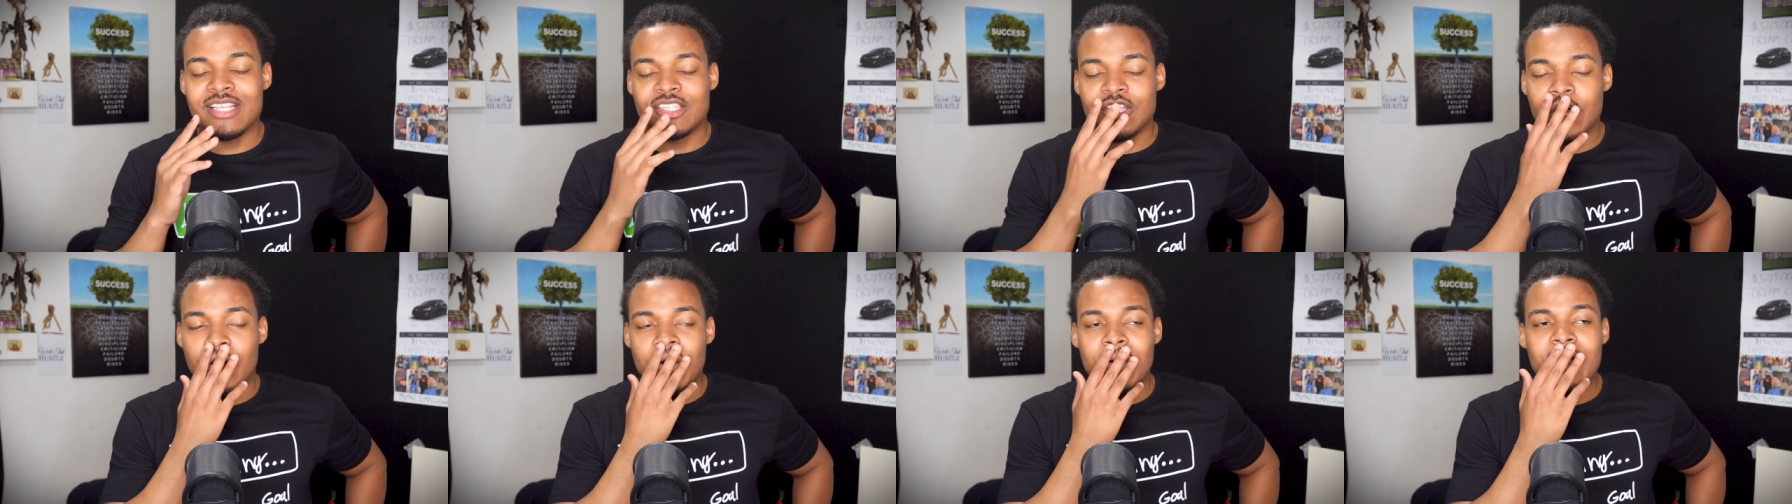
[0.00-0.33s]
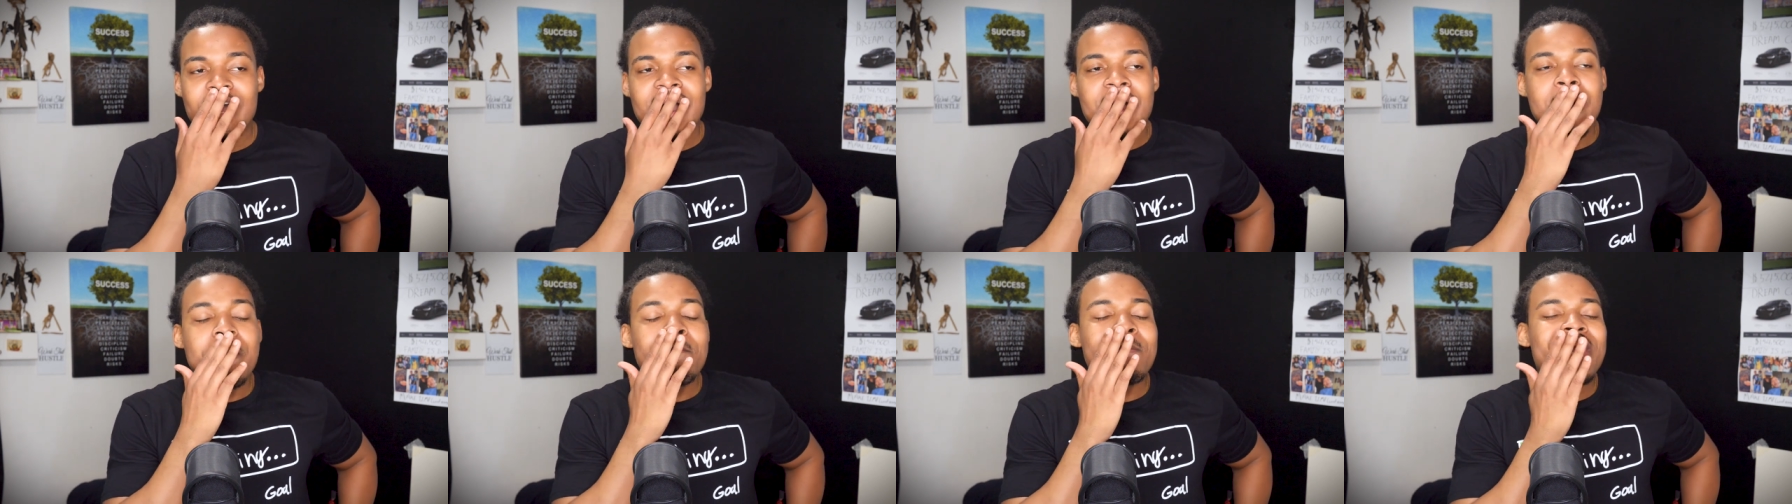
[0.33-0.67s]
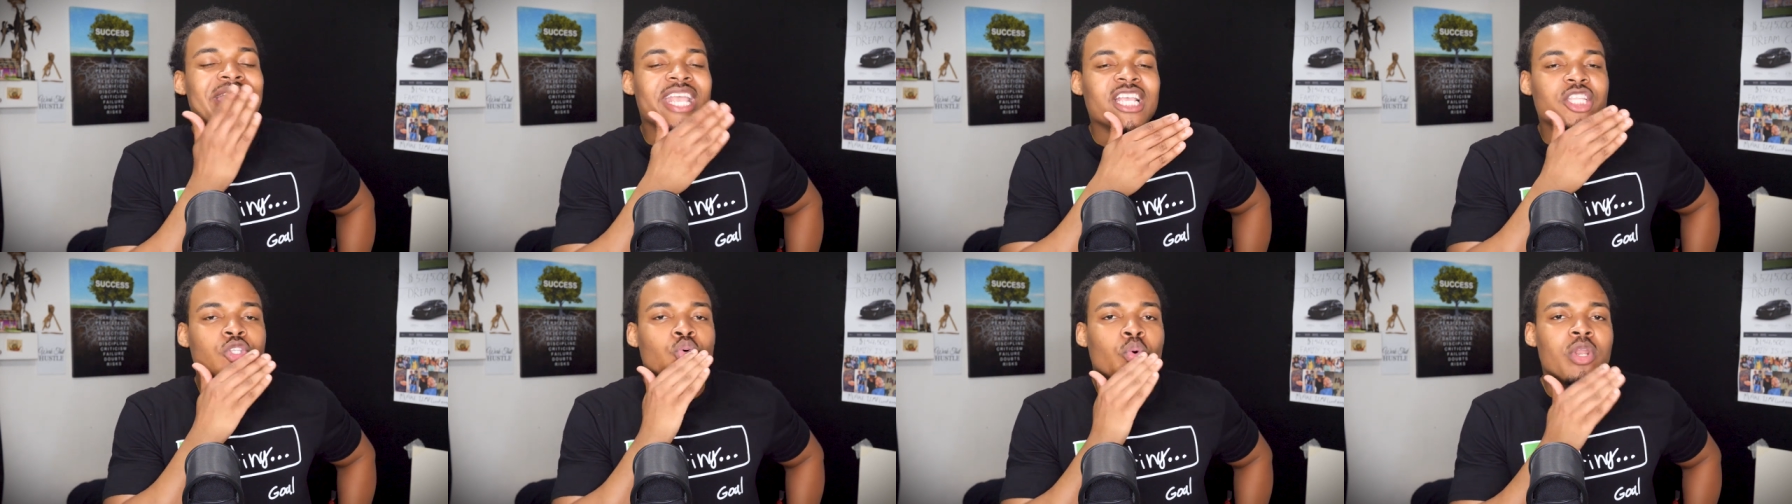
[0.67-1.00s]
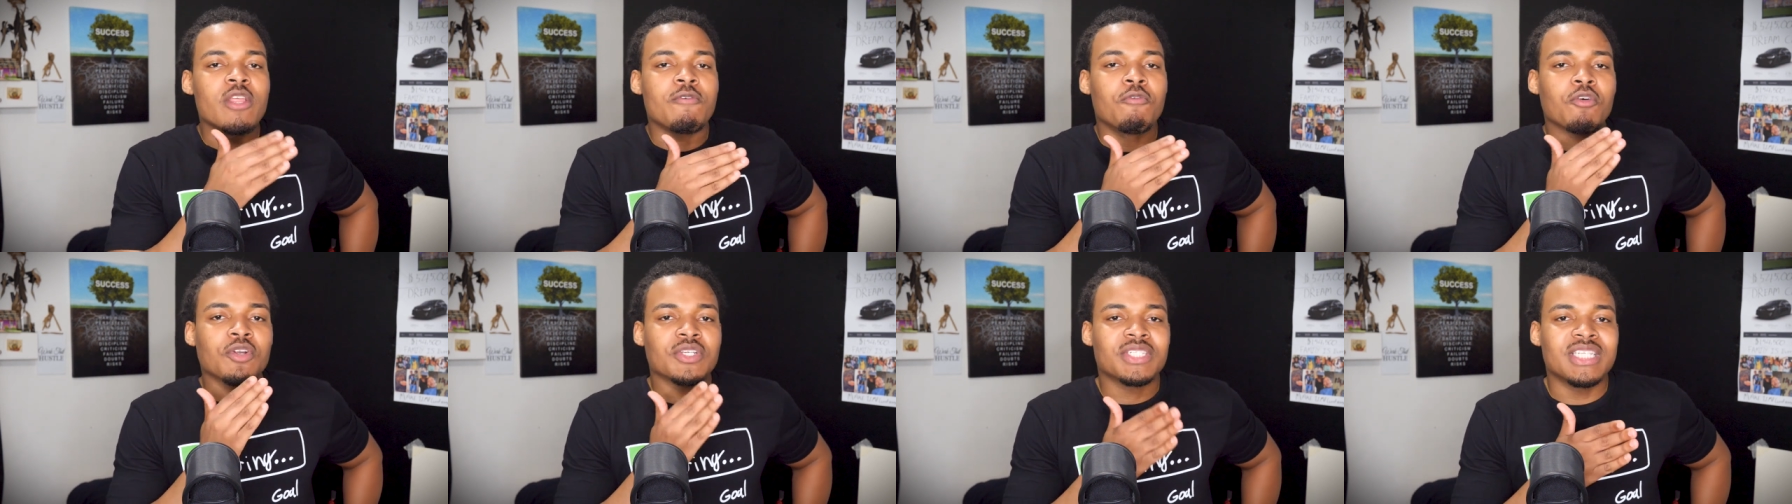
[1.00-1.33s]
So make it
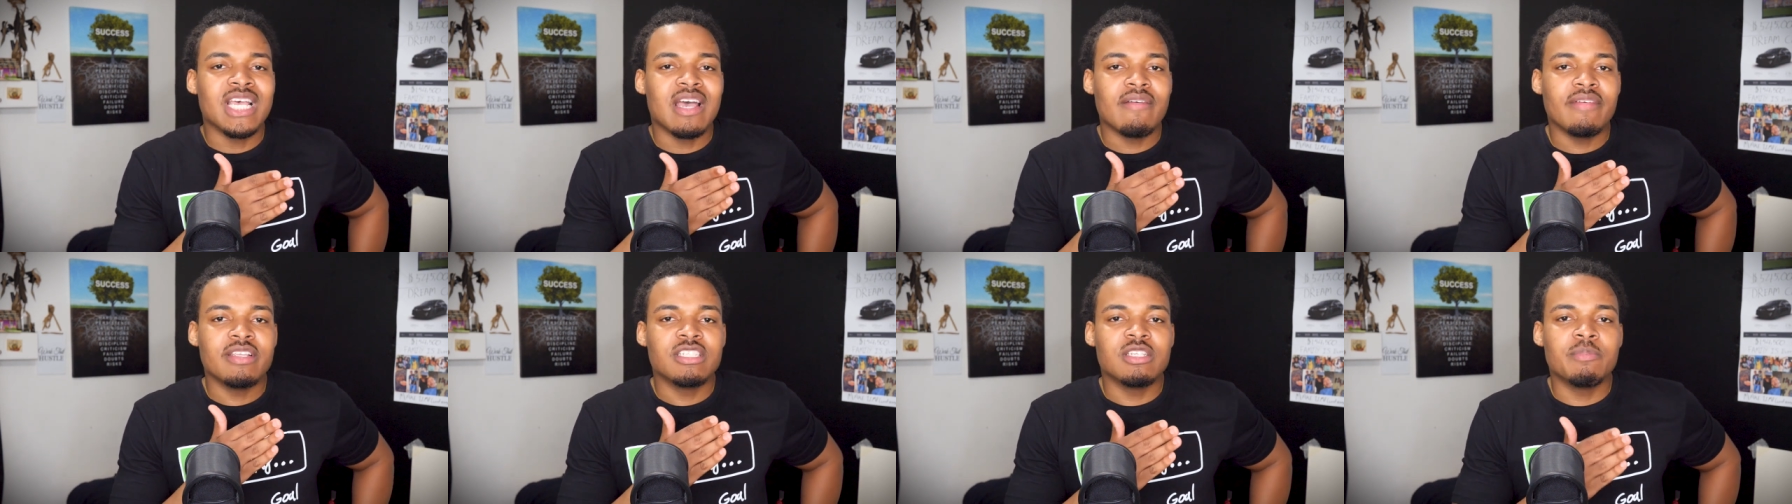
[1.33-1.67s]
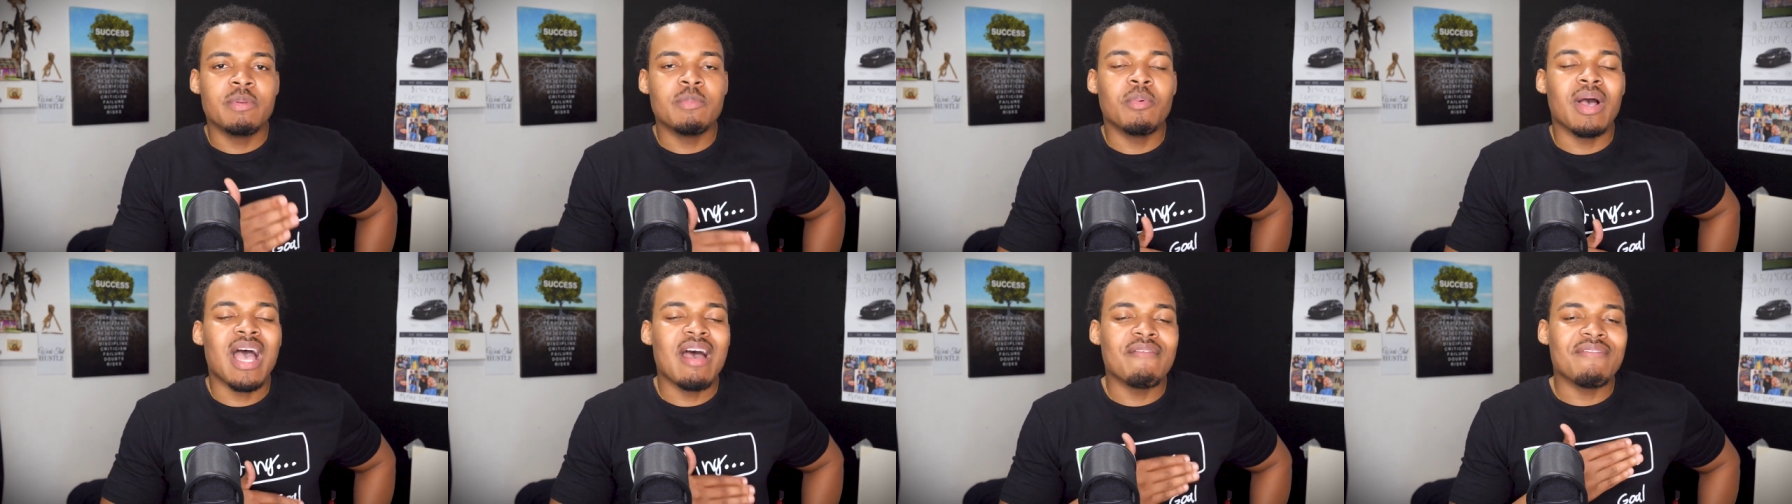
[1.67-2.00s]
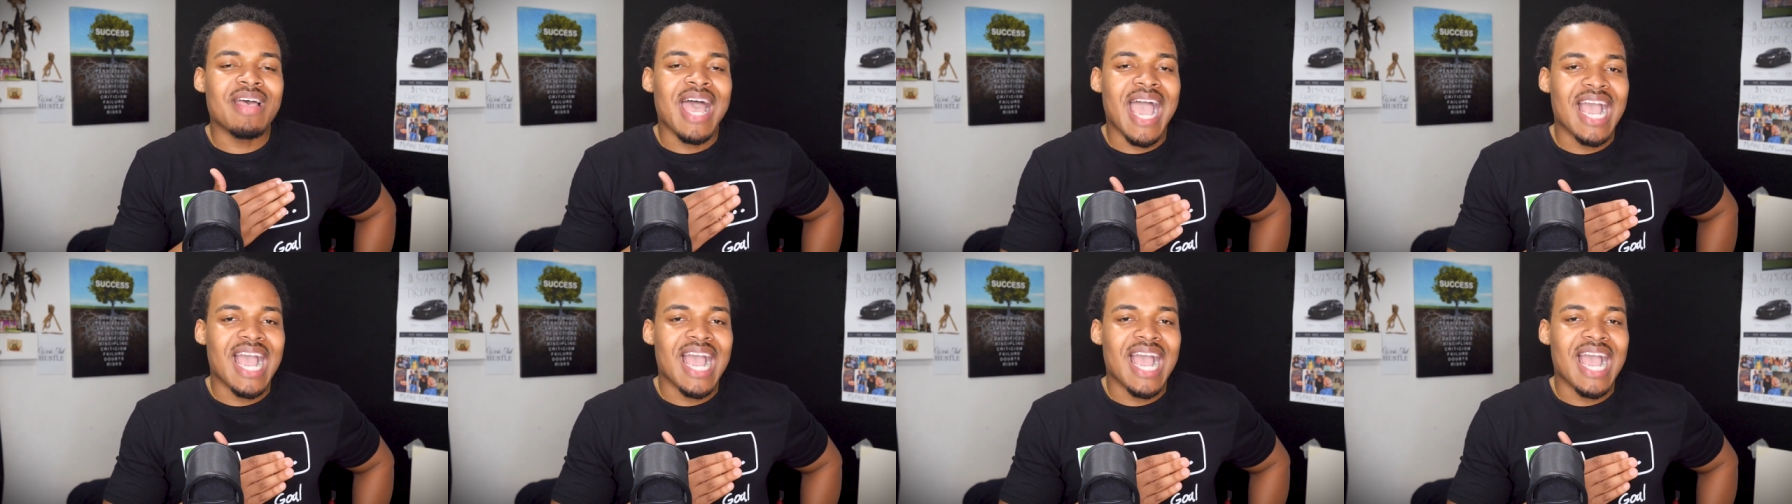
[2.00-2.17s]
twenty-four seven so people have